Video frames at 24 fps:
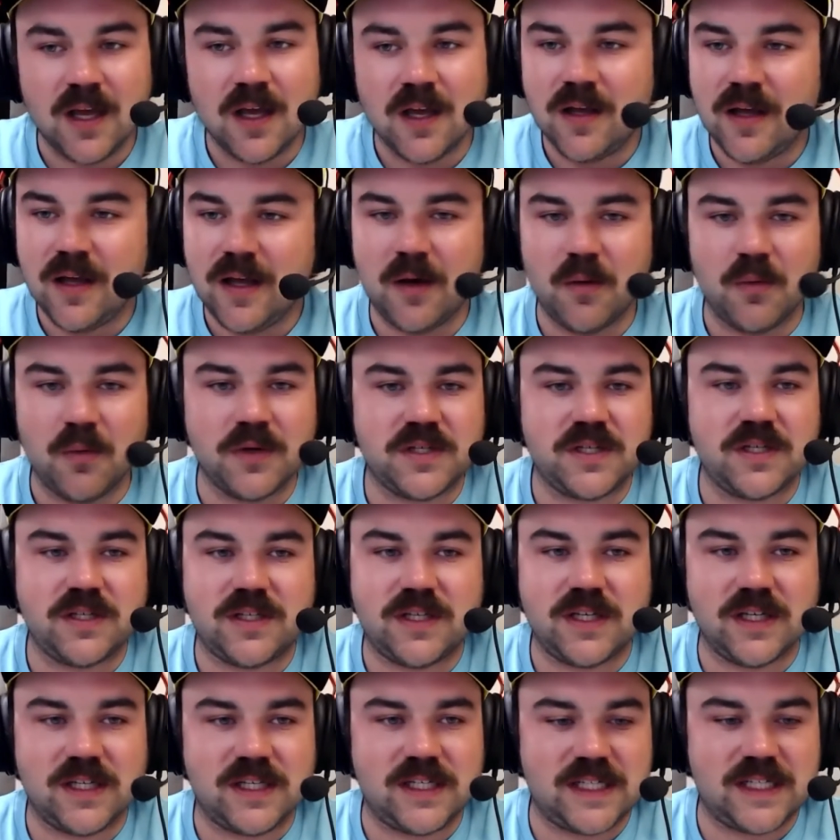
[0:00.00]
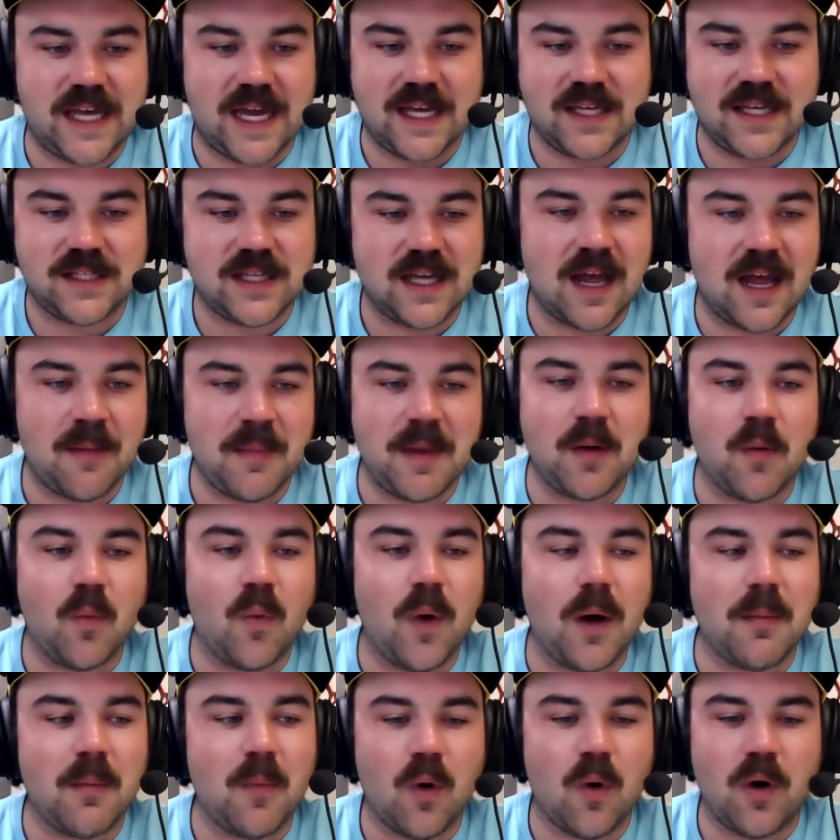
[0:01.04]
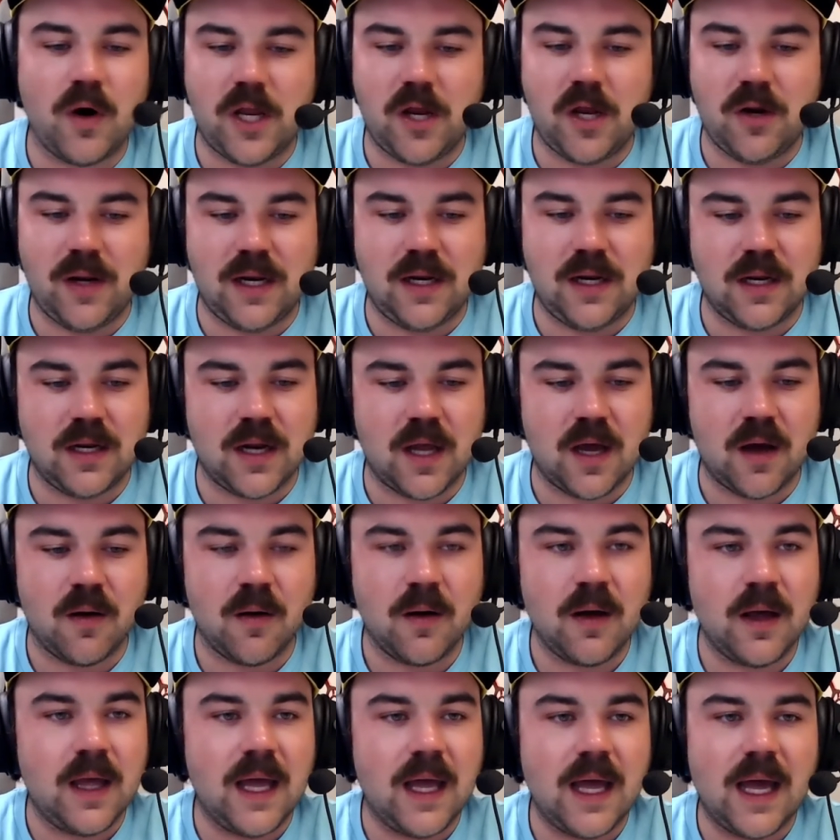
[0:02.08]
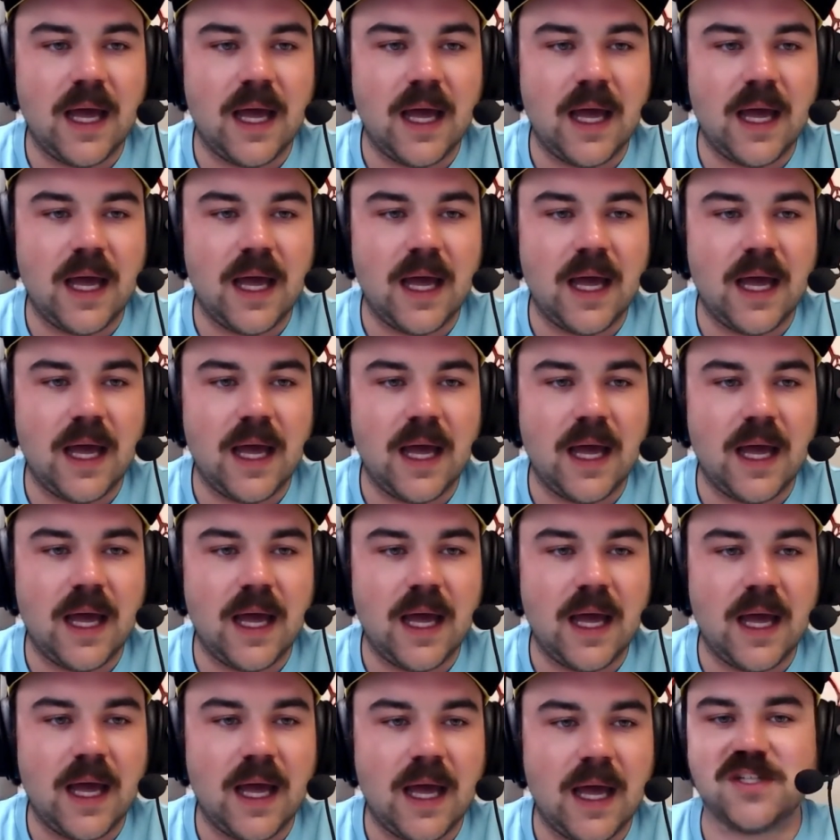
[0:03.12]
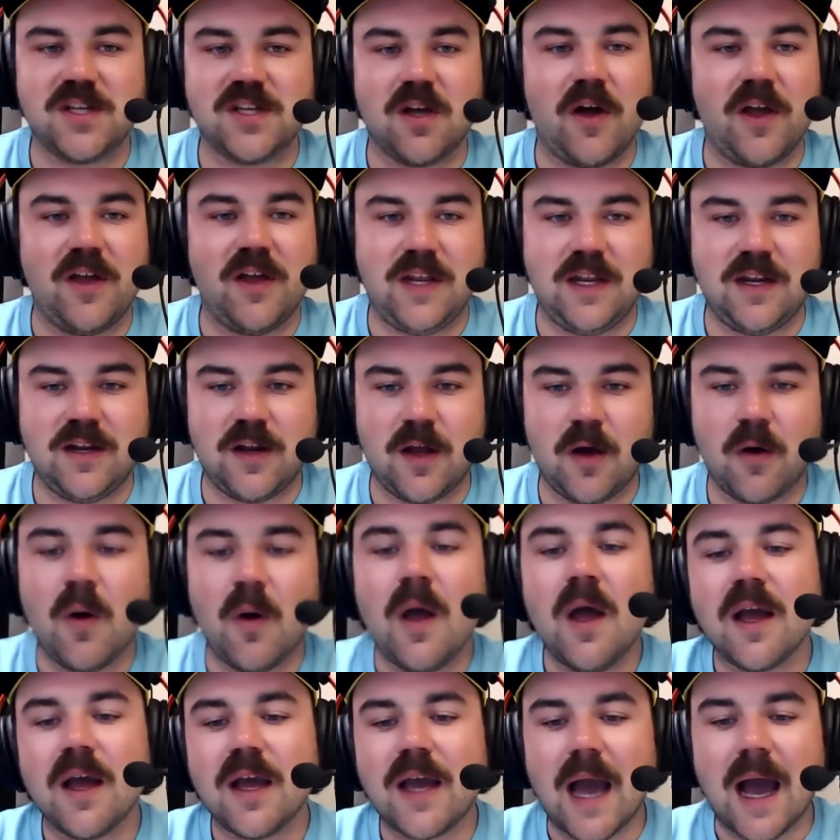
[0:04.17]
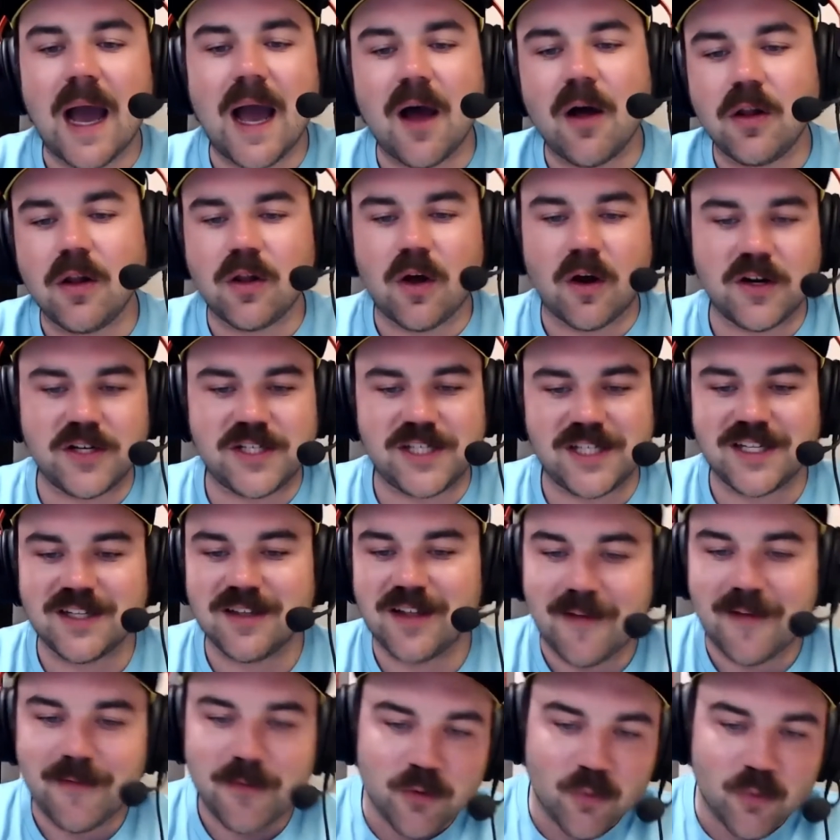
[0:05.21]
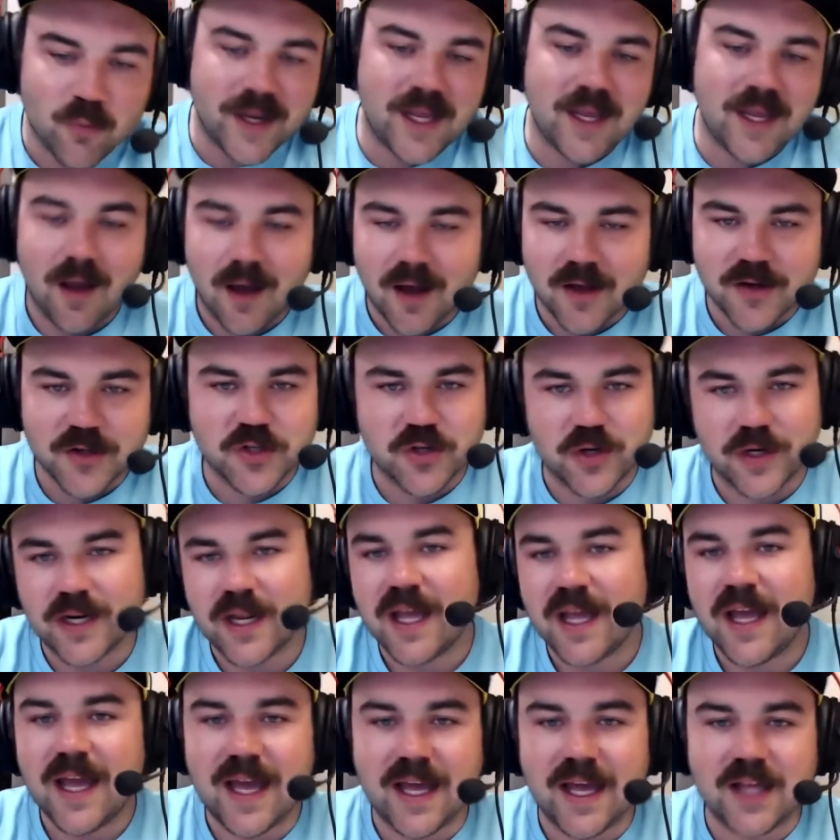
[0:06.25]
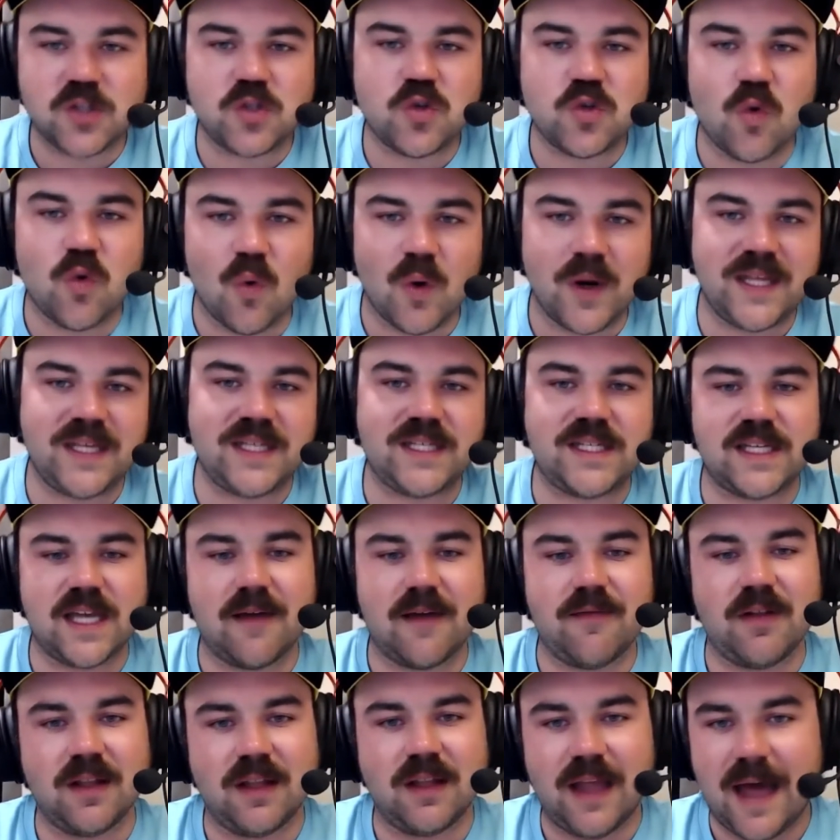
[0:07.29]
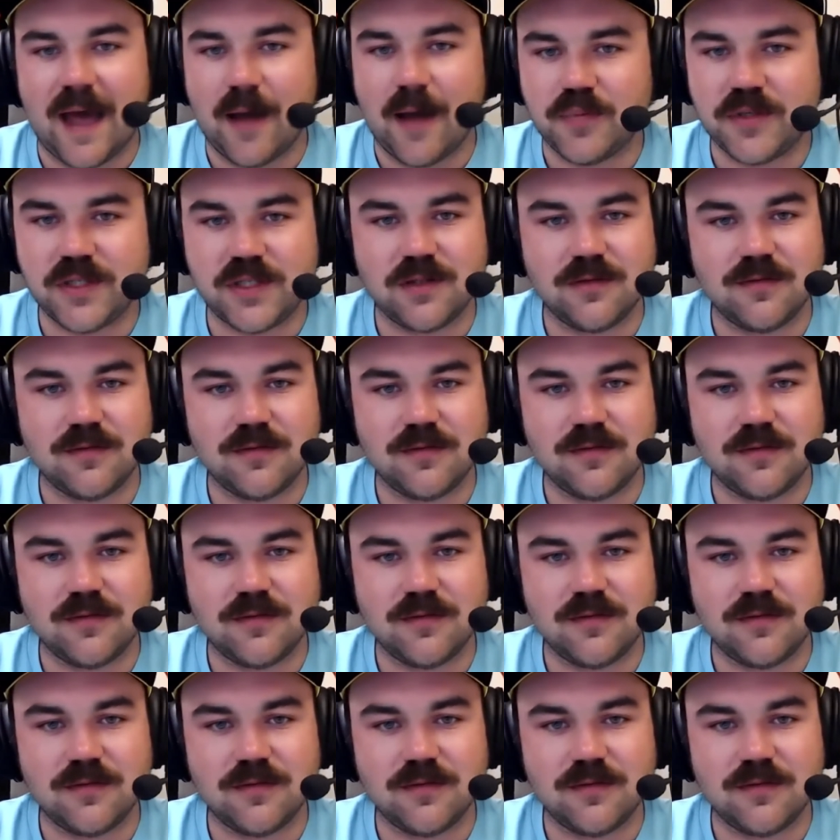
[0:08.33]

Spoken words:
It was a success. I mean, what more do you need to know? I'm looking right here. This is all you need to know. Kyle Larson led 327 laps.